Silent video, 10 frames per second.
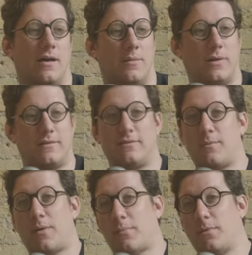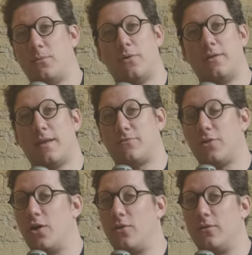places I probably wouldn't have
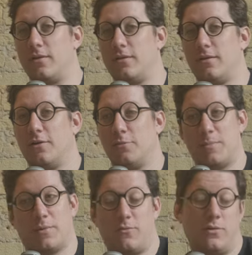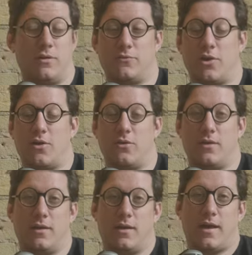known, or people I wouldn't have
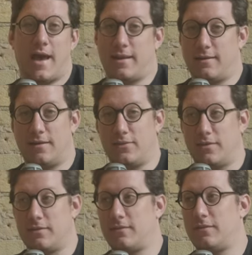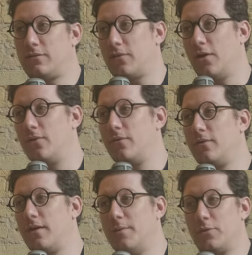known hadn't I done this. So
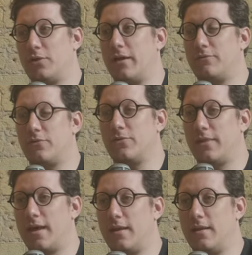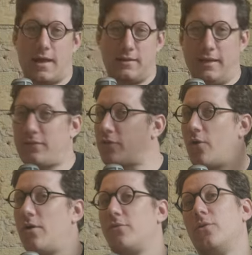I'm really grateful for that. Let's
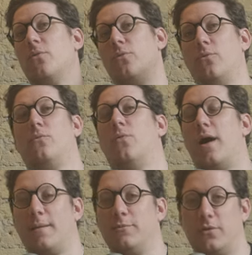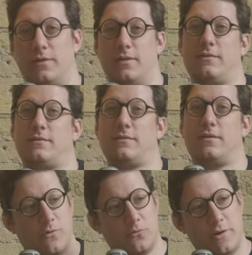go over why I'm doing this.
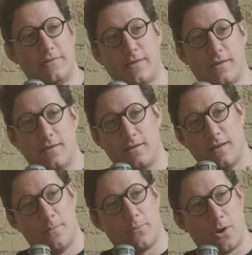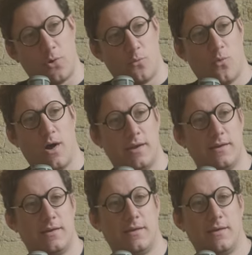Reason number one,